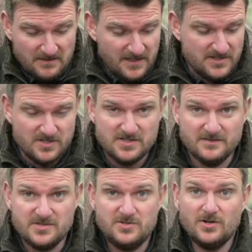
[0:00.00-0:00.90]
it's just
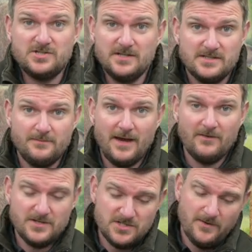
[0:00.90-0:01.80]
a structure to
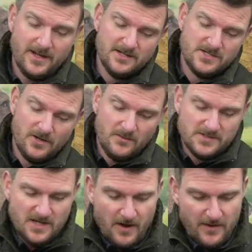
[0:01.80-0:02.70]
mount the two into.
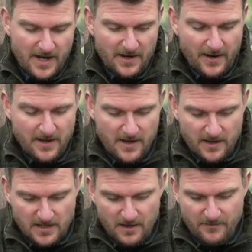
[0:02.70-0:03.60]
So anyway,
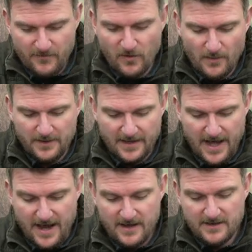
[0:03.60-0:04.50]
go forward
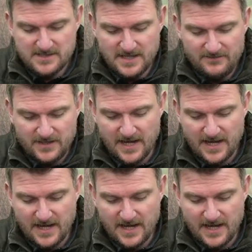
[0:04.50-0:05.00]
there, safety